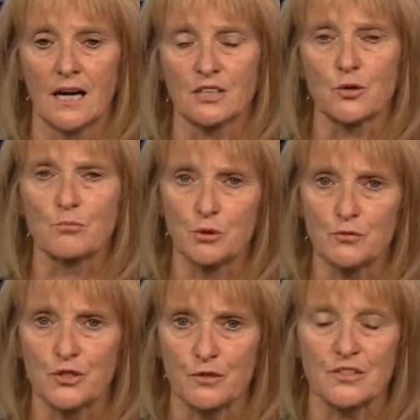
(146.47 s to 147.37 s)
to
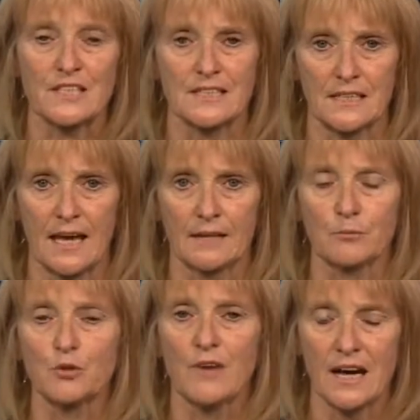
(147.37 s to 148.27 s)
improve services and
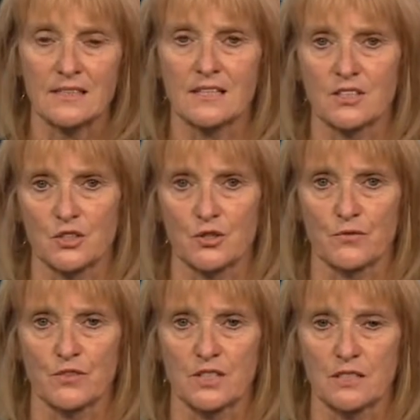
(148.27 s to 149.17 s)
improve access to
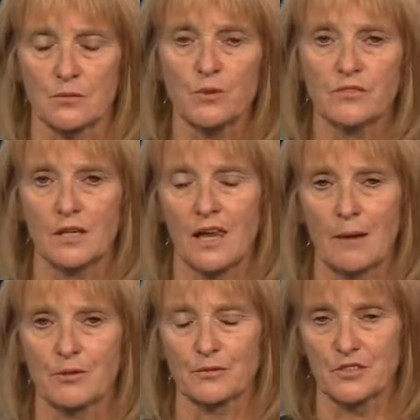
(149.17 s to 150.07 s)
services with the
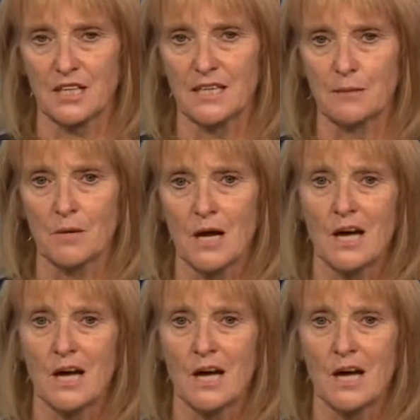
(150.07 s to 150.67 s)
collaborative team.